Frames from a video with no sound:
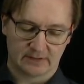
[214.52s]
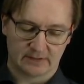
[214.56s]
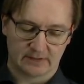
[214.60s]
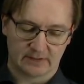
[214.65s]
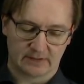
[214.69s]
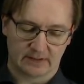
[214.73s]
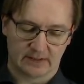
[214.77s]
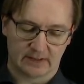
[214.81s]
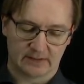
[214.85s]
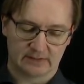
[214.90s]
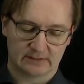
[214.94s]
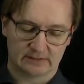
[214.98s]

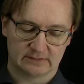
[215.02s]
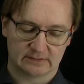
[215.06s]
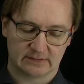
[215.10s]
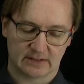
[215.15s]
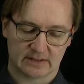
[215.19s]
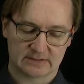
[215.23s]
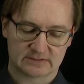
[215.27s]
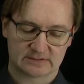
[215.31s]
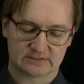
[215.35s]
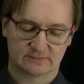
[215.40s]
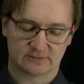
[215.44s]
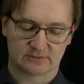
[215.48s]
And
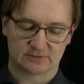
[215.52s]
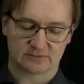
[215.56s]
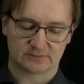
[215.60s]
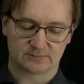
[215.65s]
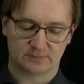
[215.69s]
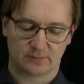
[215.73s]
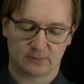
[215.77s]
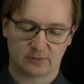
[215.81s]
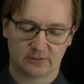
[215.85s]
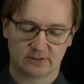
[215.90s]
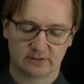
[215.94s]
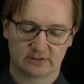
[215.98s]
as was
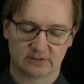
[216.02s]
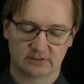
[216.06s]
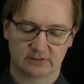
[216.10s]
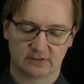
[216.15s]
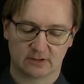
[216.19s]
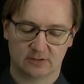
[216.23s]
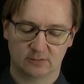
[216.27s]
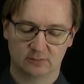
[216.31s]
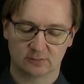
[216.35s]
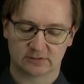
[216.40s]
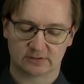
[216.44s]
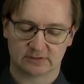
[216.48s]
pointed
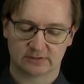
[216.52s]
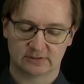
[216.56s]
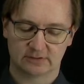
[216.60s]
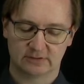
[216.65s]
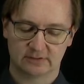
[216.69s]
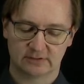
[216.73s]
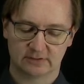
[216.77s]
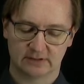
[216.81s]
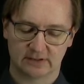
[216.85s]
out,